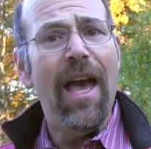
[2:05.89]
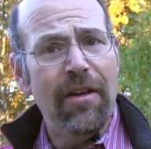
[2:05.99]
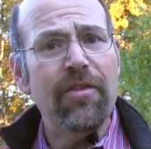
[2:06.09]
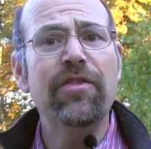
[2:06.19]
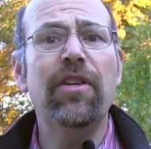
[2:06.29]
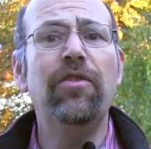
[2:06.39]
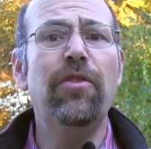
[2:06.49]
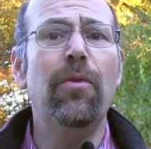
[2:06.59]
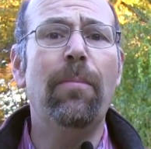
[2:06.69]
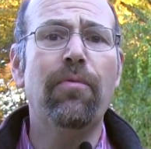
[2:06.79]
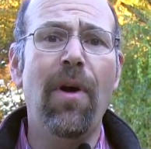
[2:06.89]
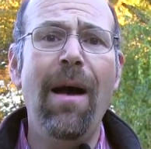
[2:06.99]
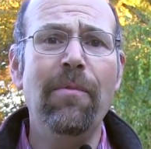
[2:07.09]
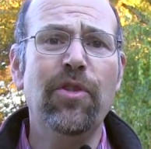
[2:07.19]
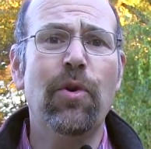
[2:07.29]
enters into a
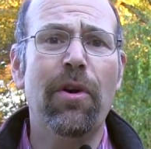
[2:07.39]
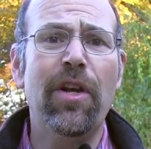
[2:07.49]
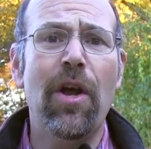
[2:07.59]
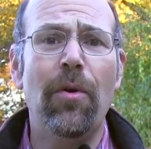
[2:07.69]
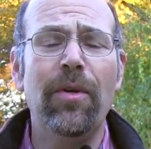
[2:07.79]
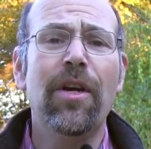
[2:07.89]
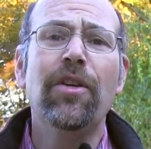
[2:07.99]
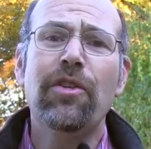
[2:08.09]
promissory note